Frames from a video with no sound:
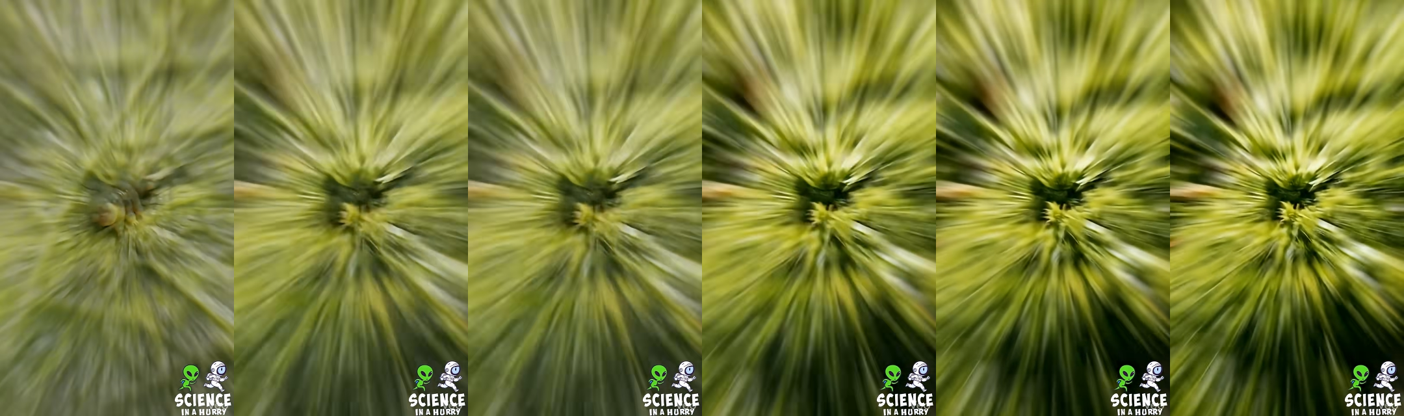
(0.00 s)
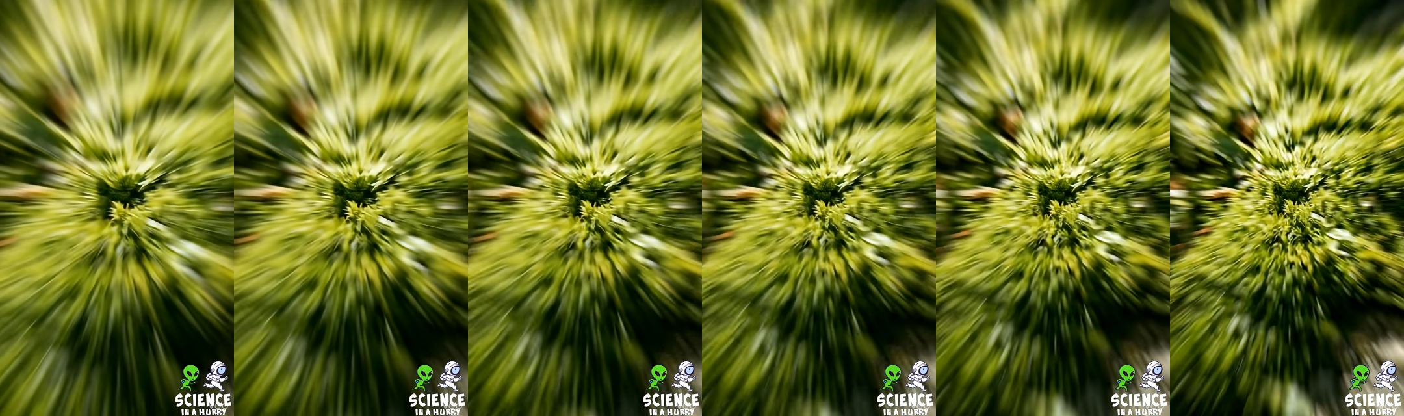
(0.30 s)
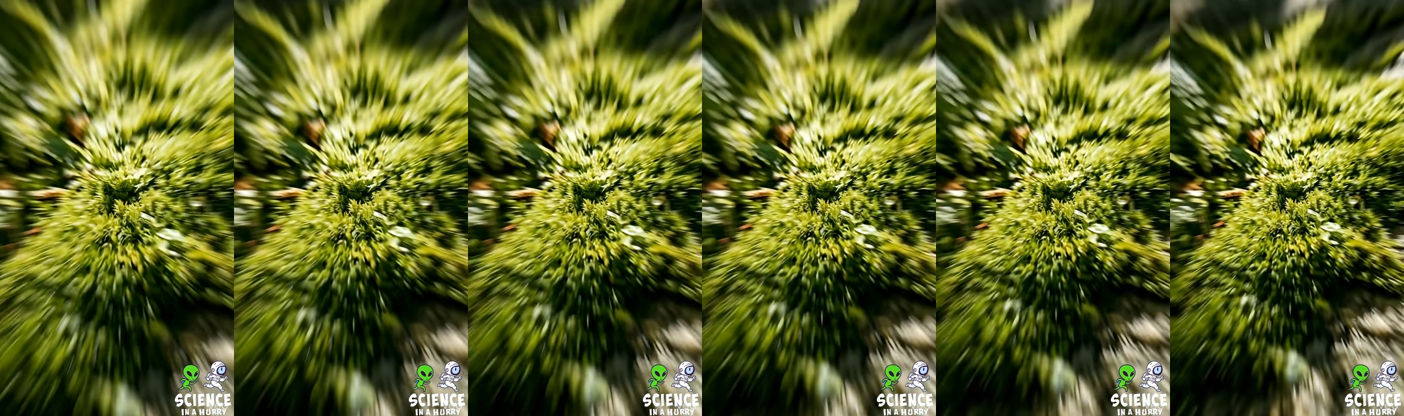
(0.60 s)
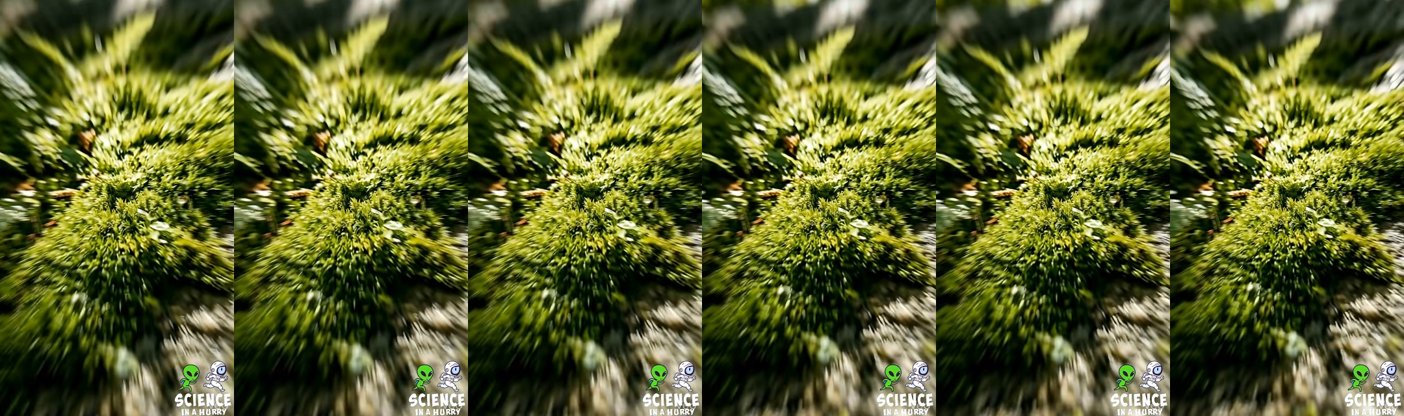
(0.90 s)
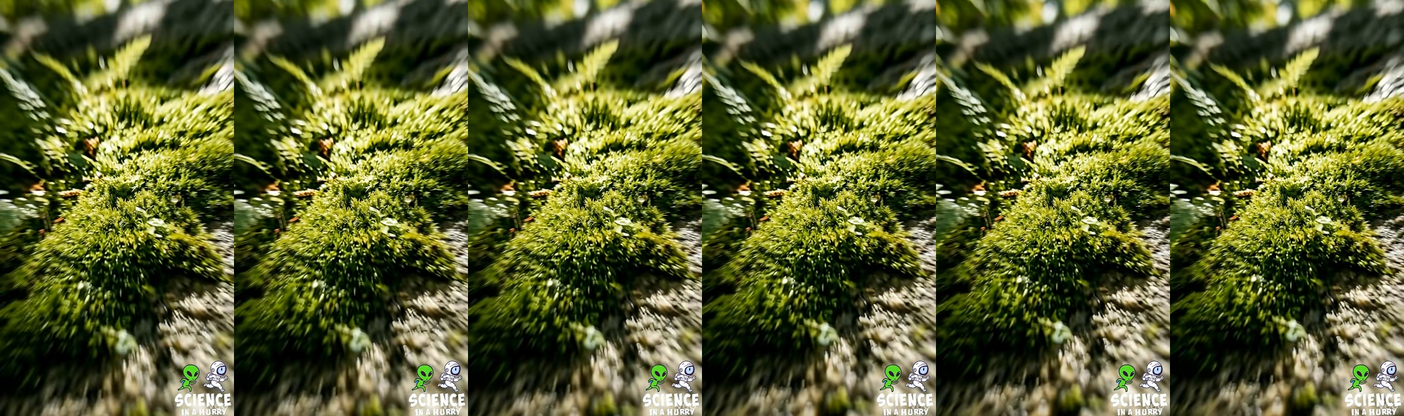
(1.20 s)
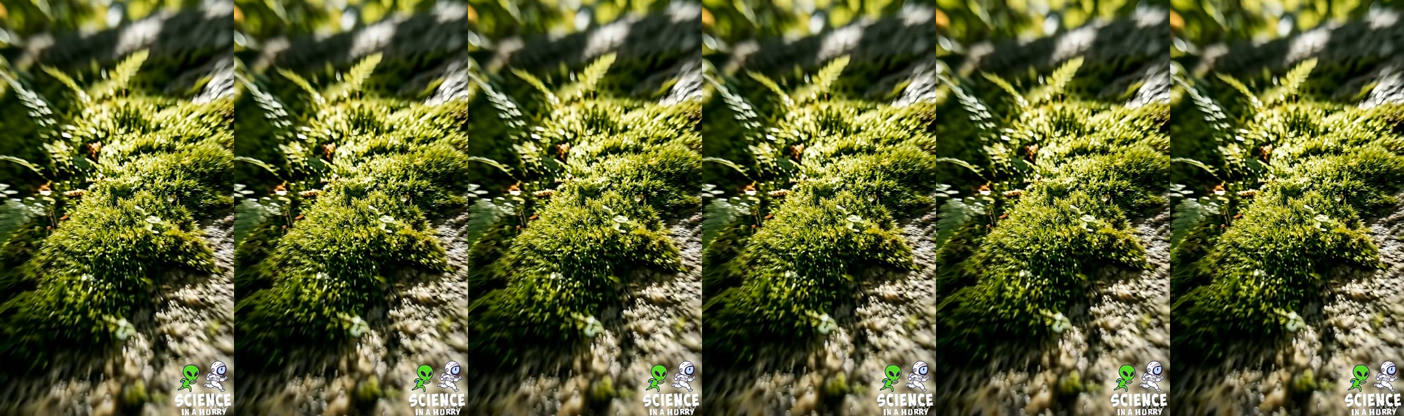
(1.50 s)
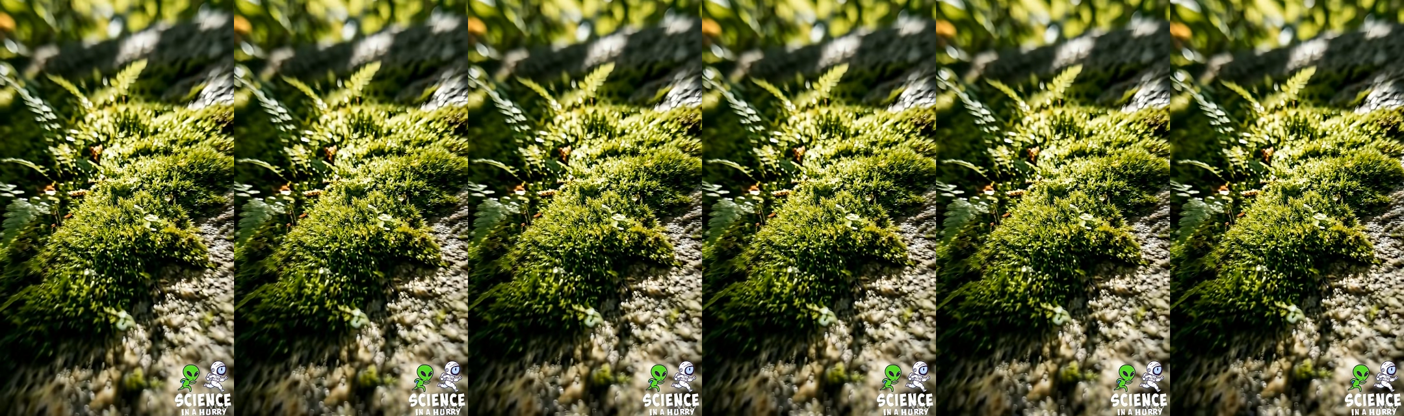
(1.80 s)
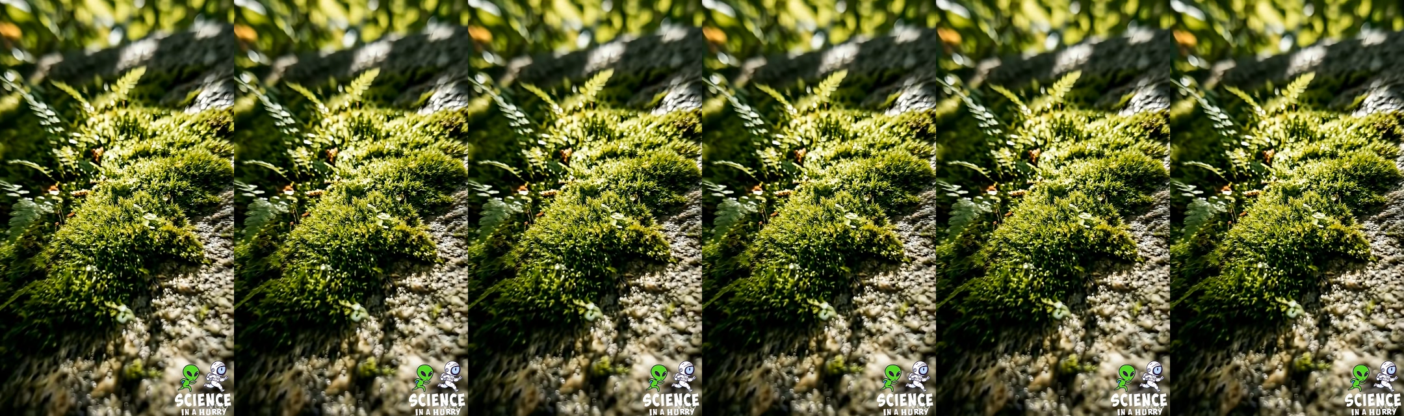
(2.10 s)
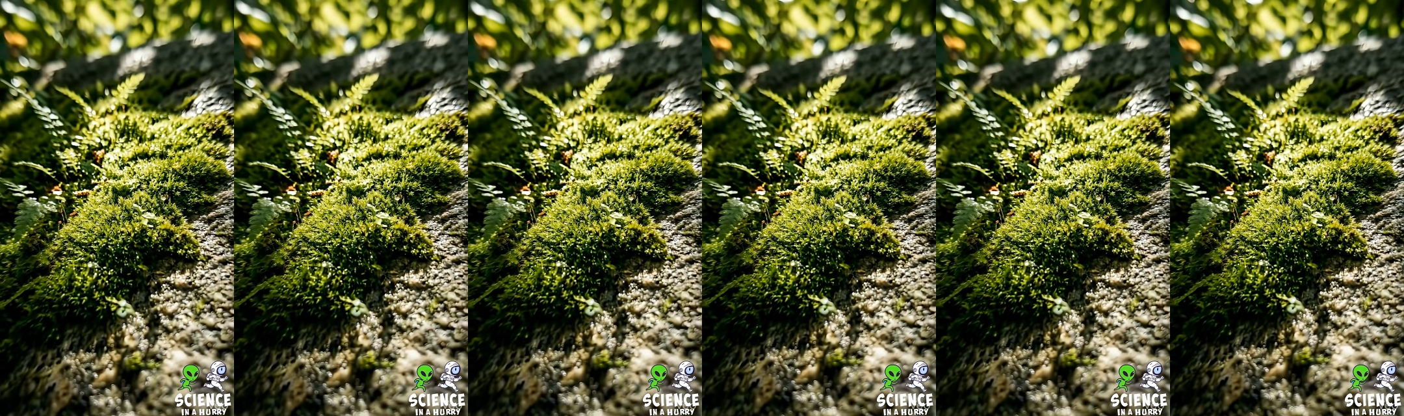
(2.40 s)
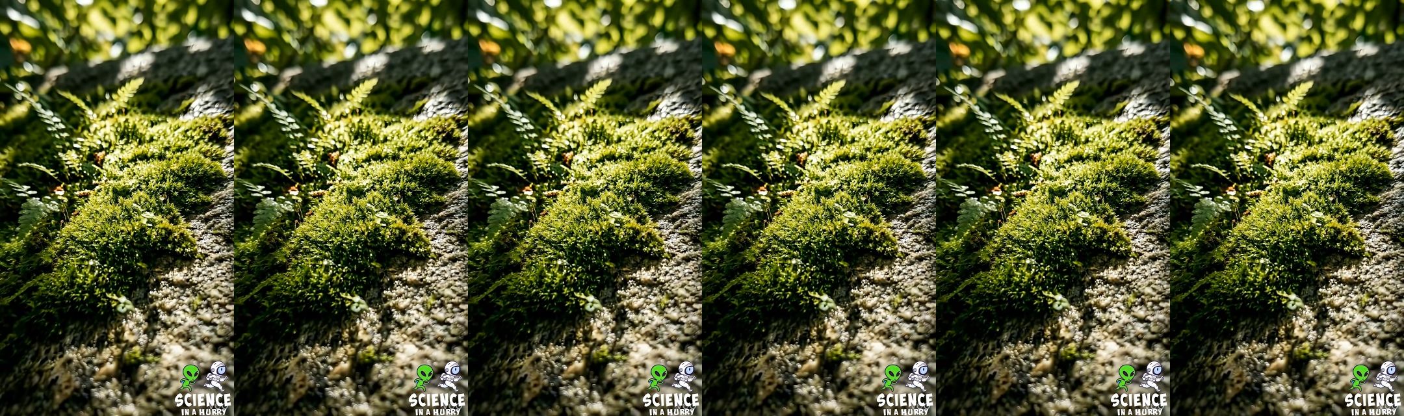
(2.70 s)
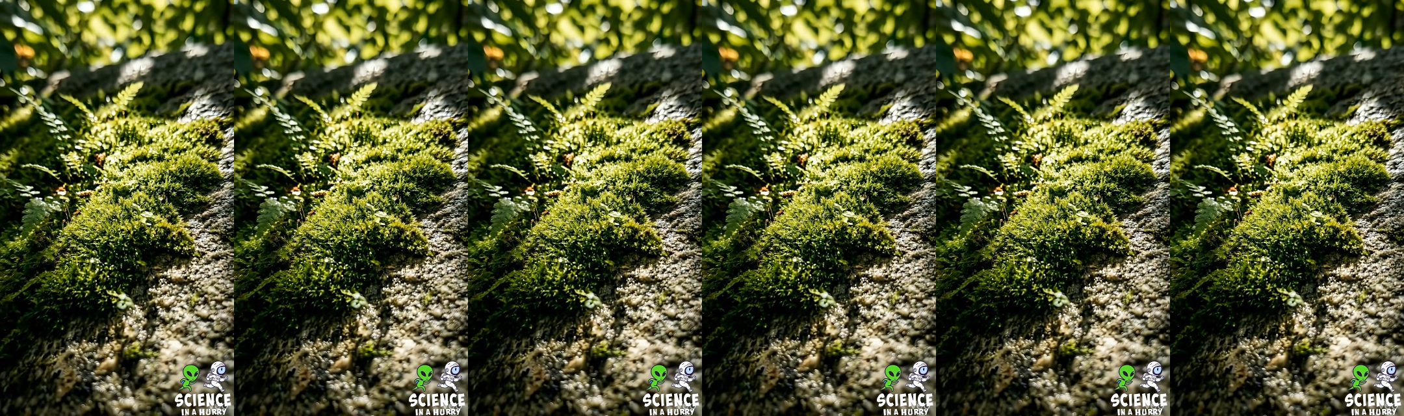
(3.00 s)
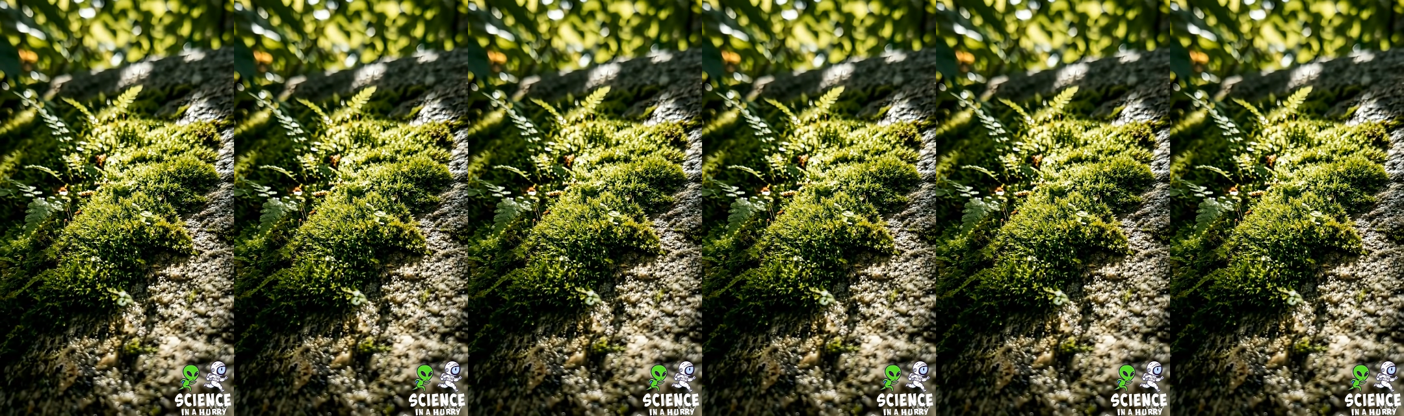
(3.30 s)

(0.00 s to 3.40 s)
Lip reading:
Nobody's mouth can be seen.